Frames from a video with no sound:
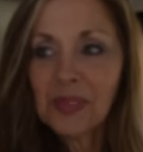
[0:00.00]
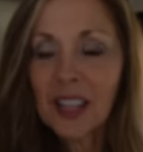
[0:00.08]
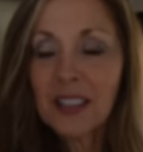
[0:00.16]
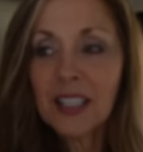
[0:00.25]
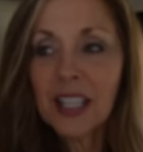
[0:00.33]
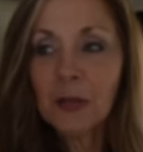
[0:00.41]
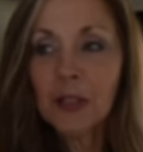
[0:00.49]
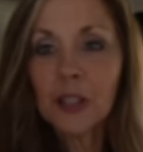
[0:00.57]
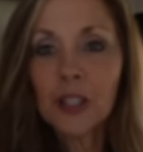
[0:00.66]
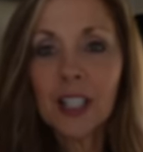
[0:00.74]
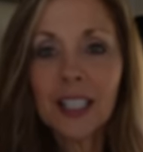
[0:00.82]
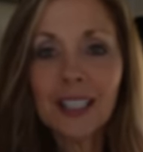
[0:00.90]
my
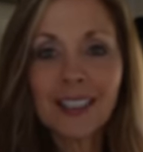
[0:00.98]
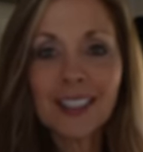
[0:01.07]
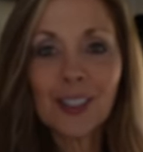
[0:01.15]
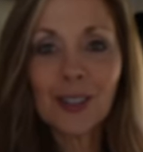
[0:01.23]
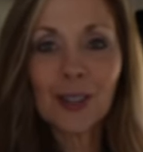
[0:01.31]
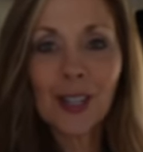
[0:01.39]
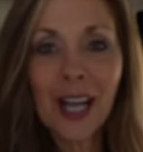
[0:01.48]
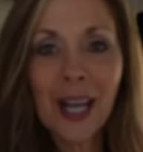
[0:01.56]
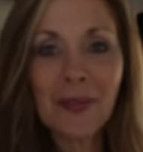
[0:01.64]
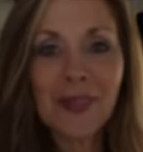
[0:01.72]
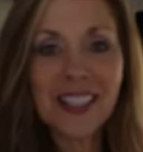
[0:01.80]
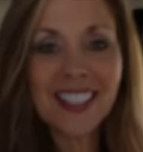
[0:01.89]
sandwich, he gets the
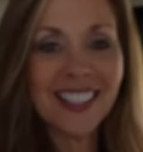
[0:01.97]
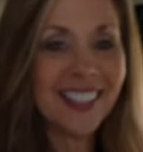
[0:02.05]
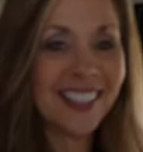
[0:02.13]
scraps.